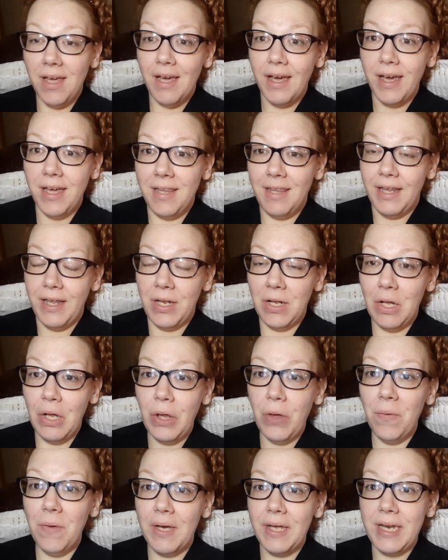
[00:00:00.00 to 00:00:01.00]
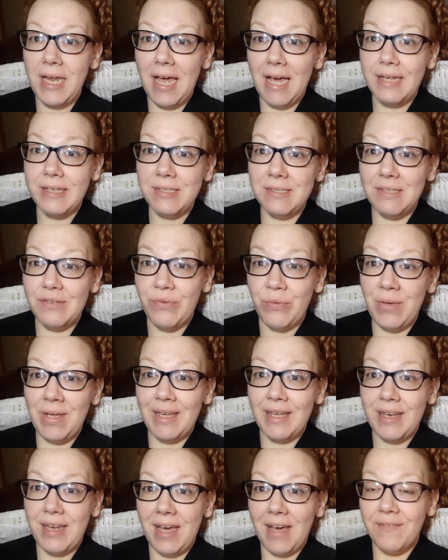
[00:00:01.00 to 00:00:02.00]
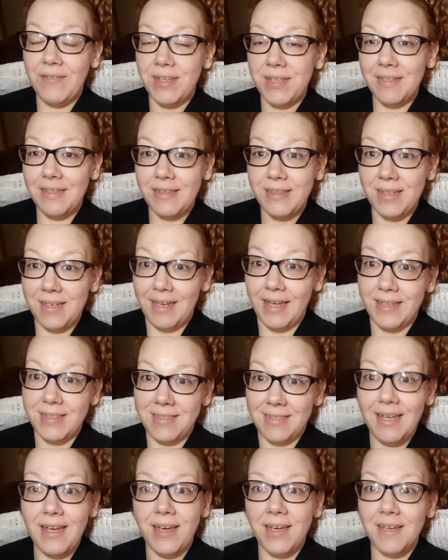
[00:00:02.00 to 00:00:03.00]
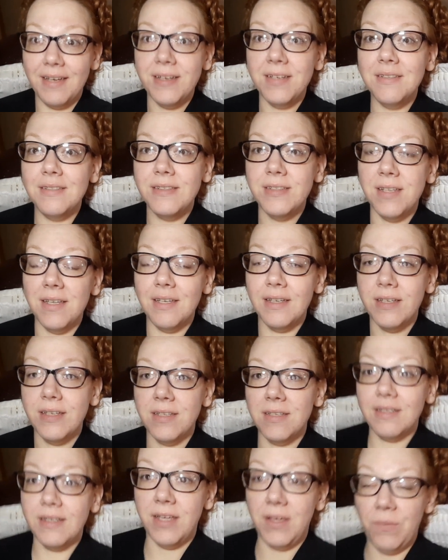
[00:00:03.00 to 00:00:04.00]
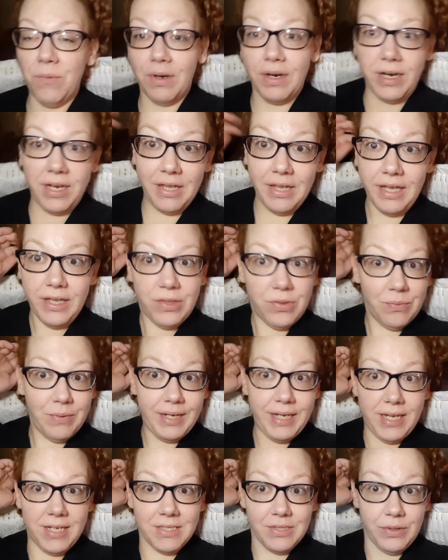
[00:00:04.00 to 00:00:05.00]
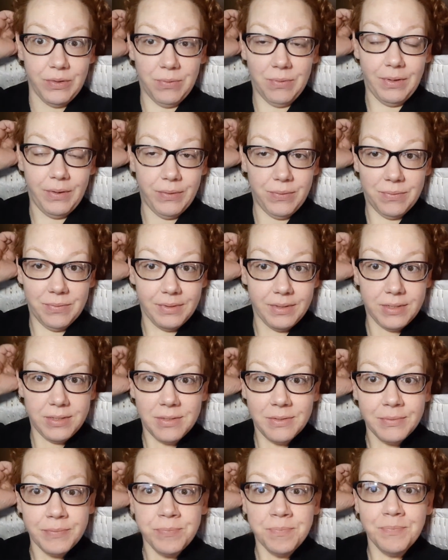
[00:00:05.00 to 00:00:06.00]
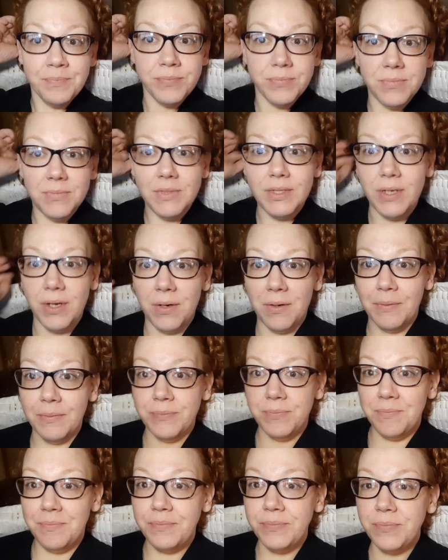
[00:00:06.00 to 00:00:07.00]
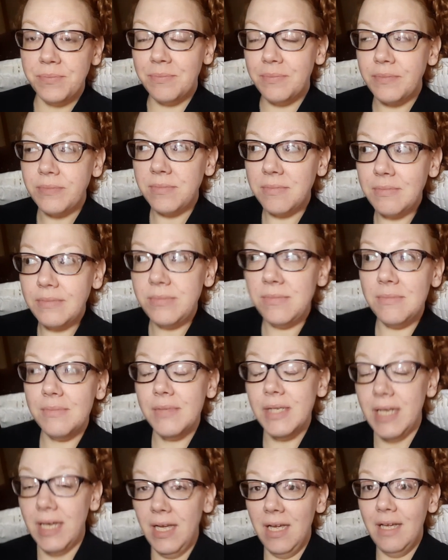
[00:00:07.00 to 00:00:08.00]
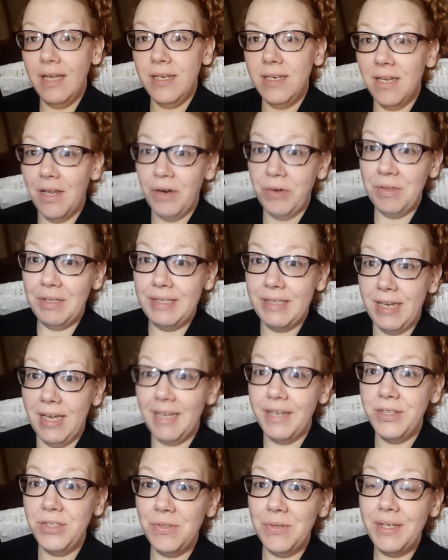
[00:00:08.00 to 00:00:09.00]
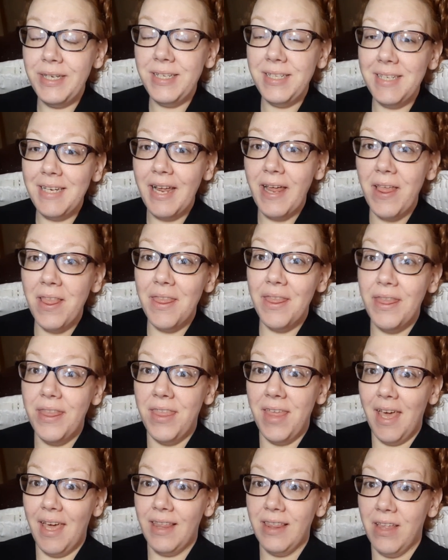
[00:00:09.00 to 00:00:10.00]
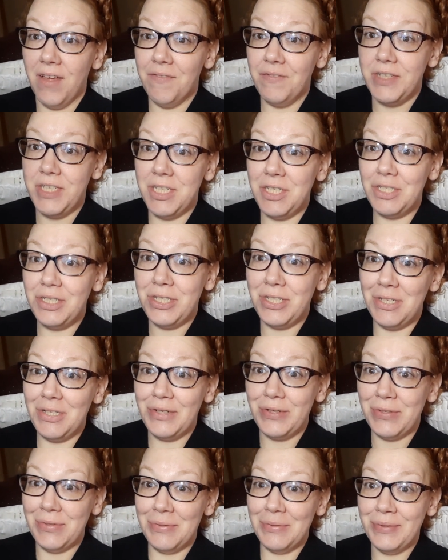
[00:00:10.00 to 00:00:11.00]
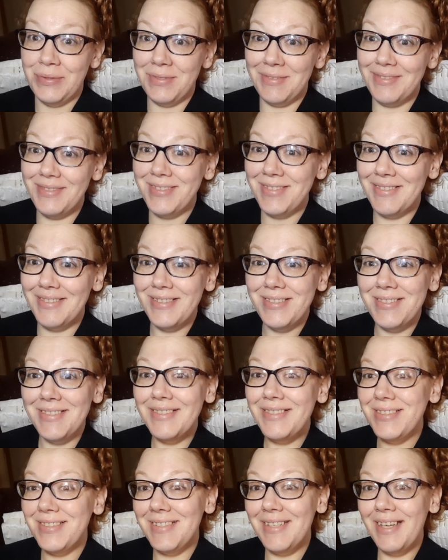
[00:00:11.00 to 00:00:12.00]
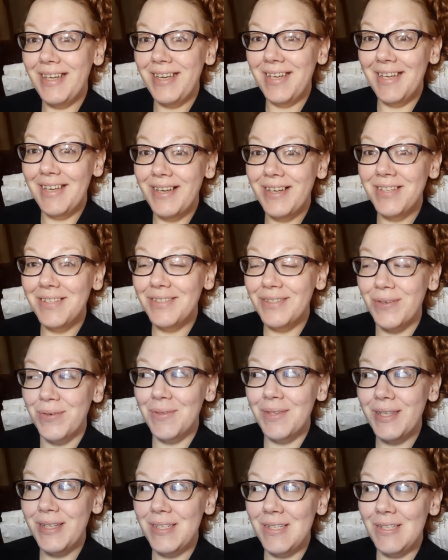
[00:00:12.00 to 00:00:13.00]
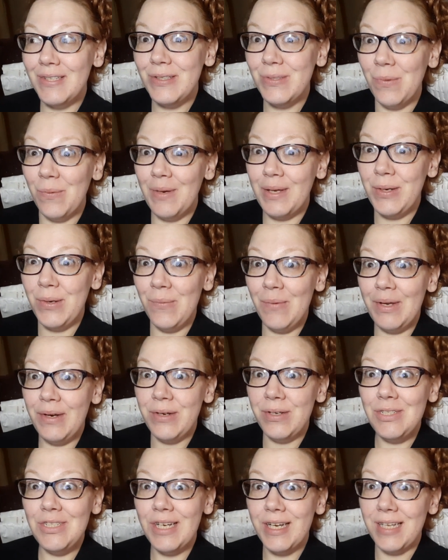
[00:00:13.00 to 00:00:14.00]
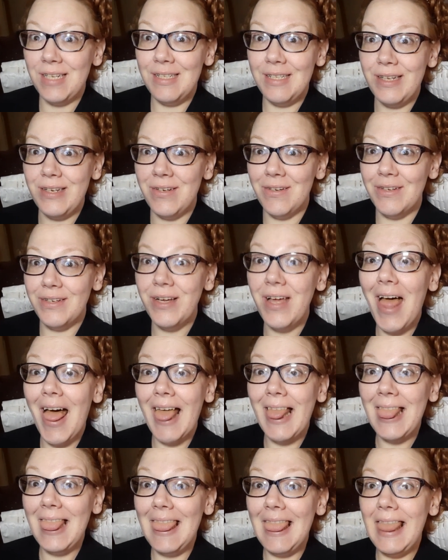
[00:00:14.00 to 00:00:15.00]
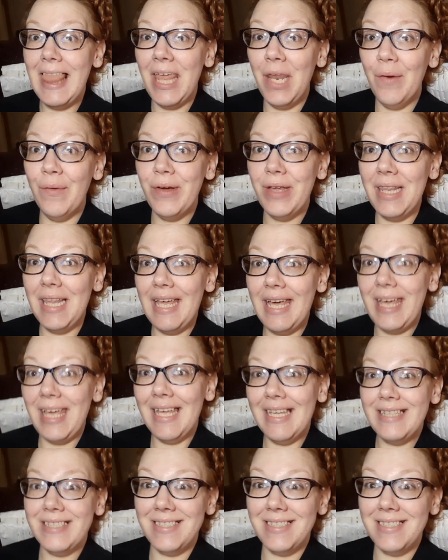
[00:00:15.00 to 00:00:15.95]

And then Logan asked if we could have it the next day. Like, he wanted it like 3 days in a row. So not only did I enjoy it, they loved it too. So this is a winner chicken dinner. Literally.